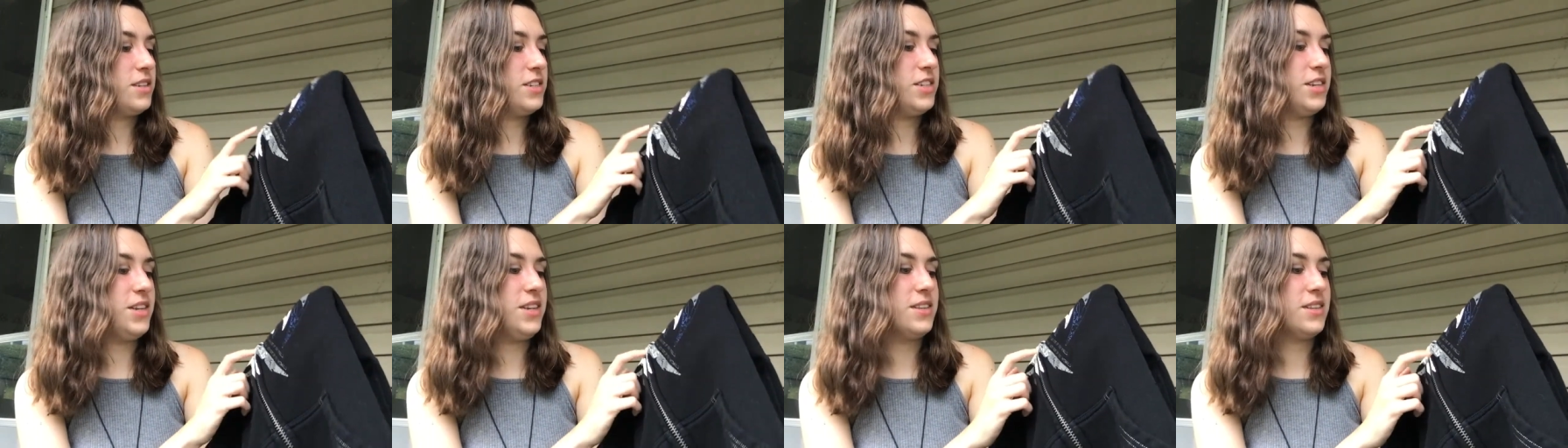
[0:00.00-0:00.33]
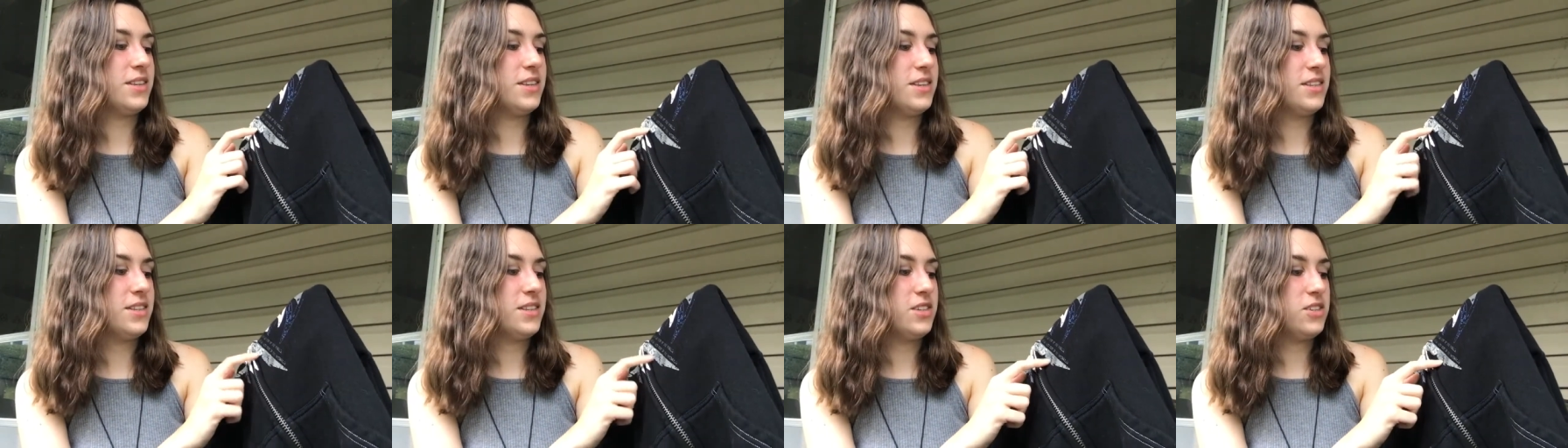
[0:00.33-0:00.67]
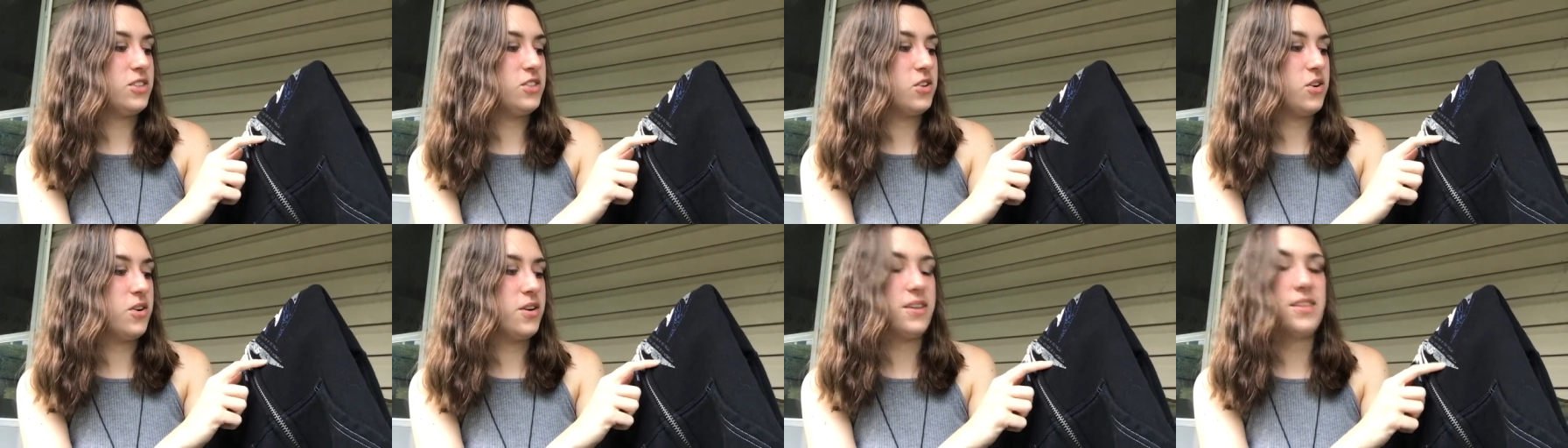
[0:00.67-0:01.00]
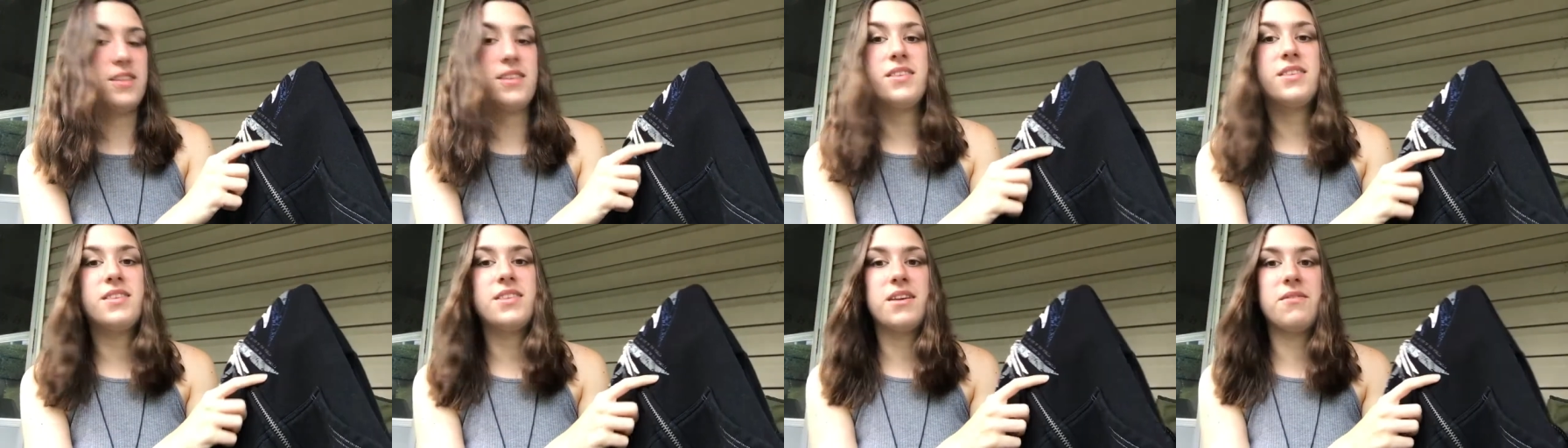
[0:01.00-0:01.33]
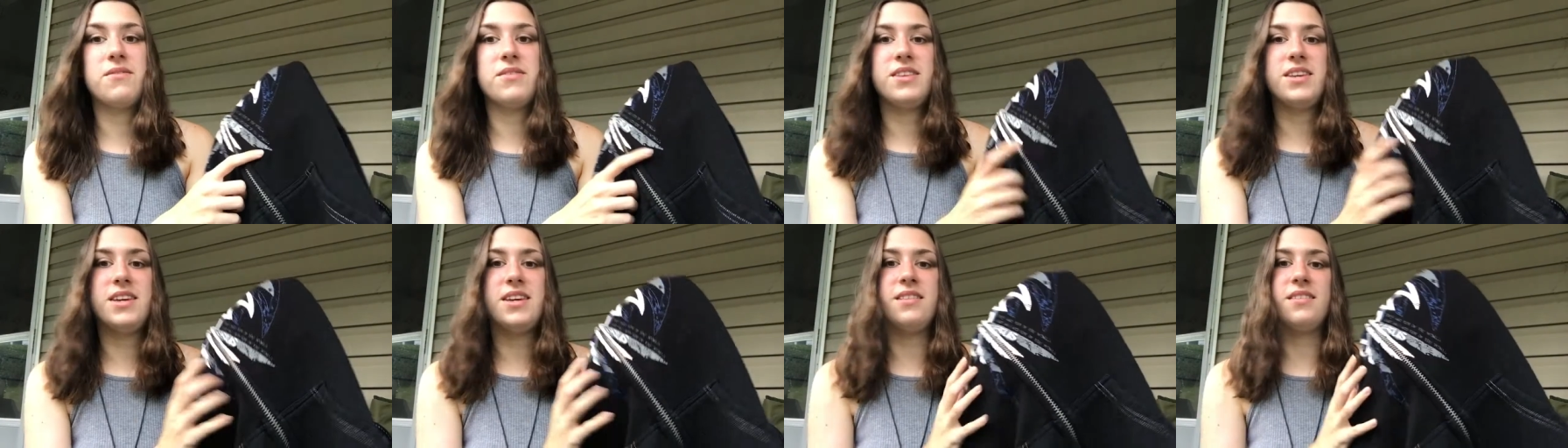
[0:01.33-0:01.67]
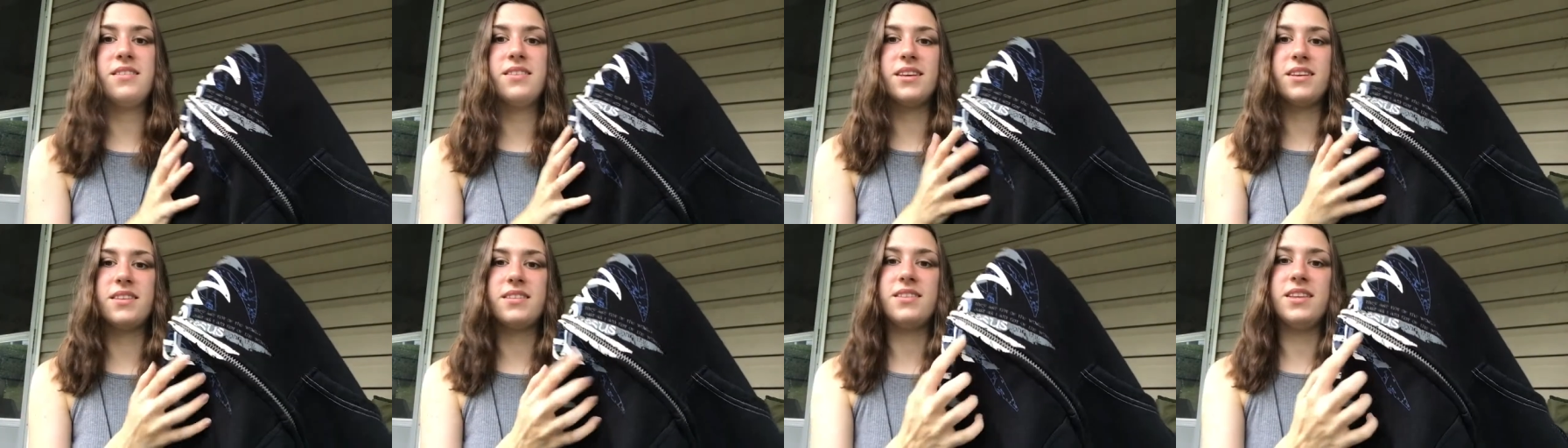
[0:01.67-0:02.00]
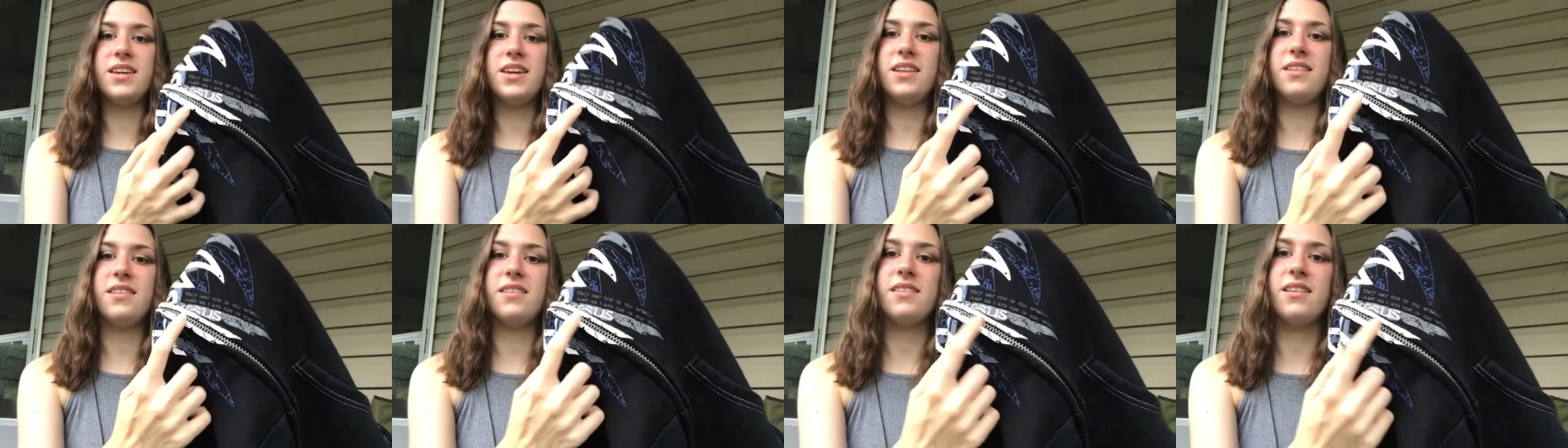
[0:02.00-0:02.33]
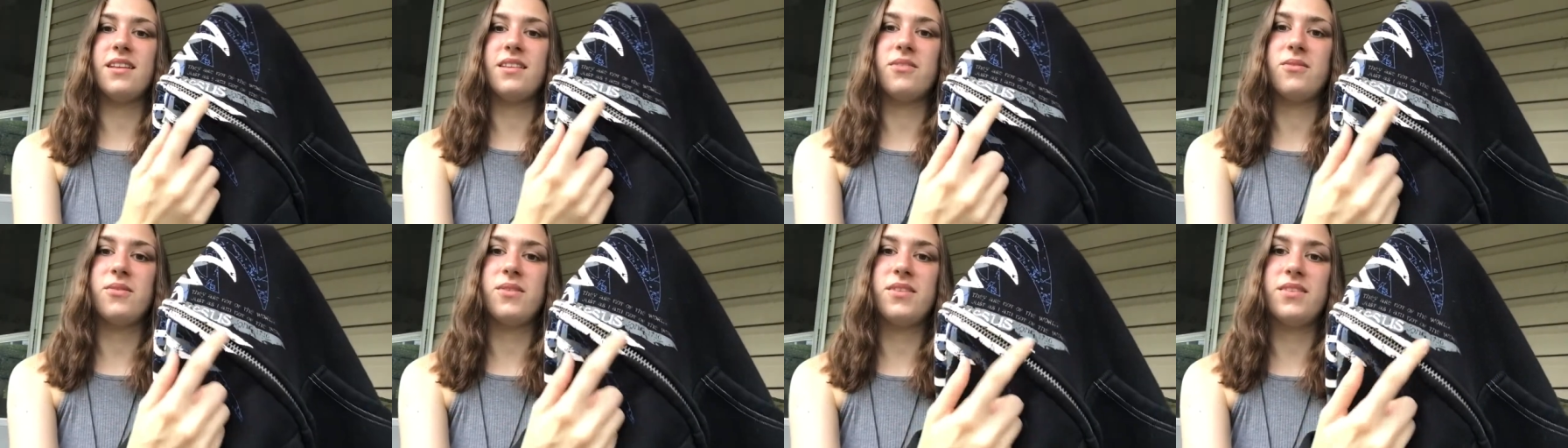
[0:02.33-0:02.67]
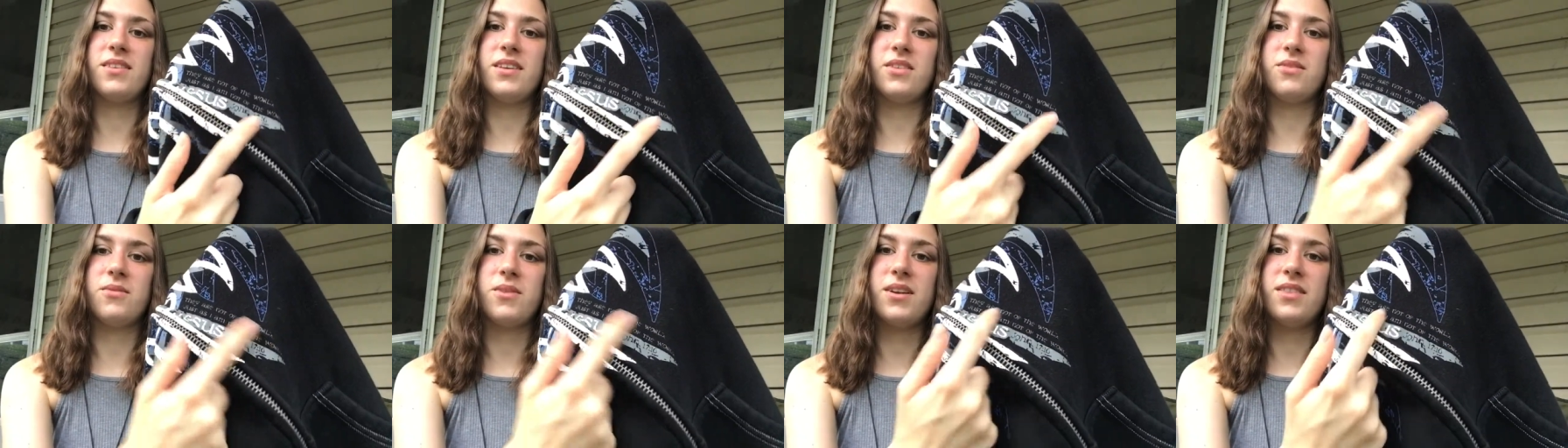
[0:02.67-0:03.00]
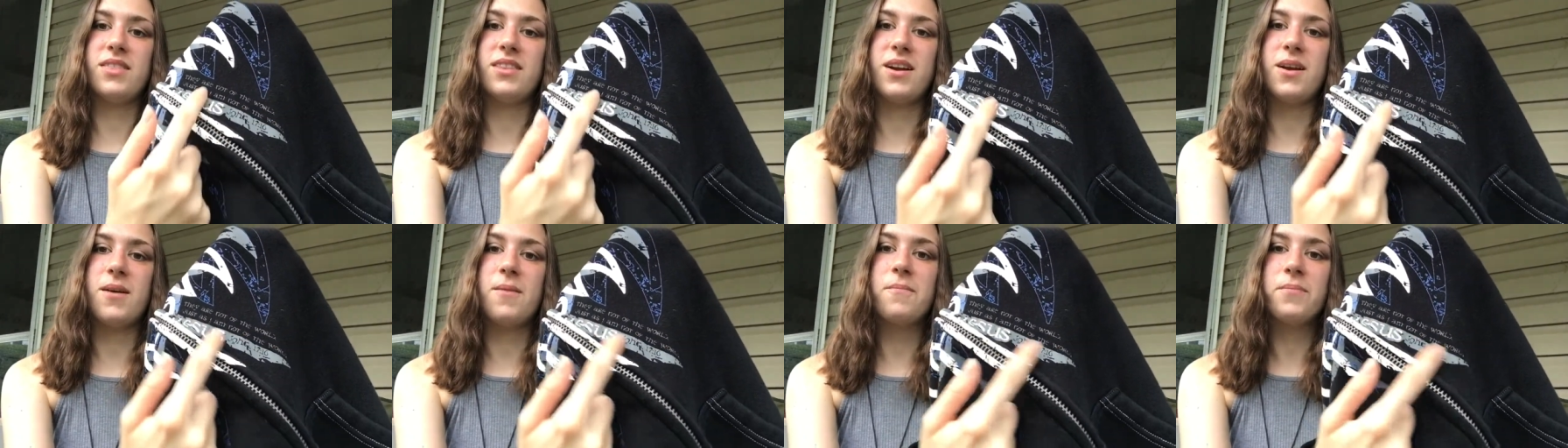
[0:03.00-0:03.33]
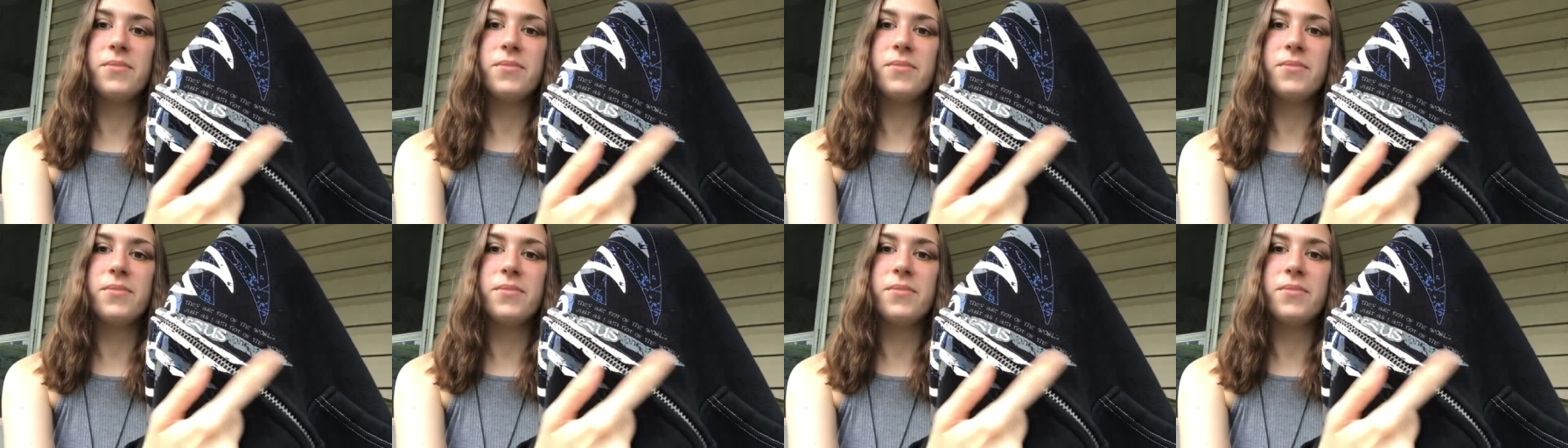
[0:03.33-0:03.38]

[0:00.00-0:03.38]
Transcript: Jesus, John 17:16. That's what it says right there.